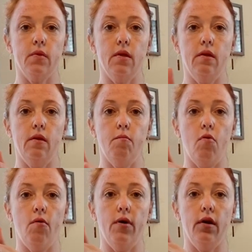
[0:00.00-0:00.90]
And then
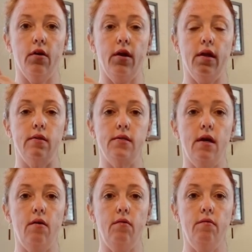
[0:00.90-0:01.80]
point your hand
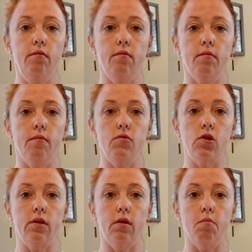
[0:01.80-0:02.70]
down,
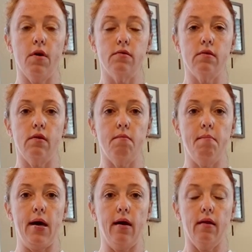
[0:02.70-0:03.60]
gently press on the
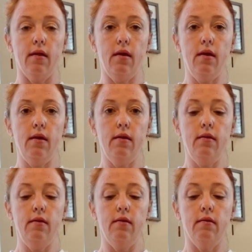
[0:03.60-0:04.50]
back of the hand.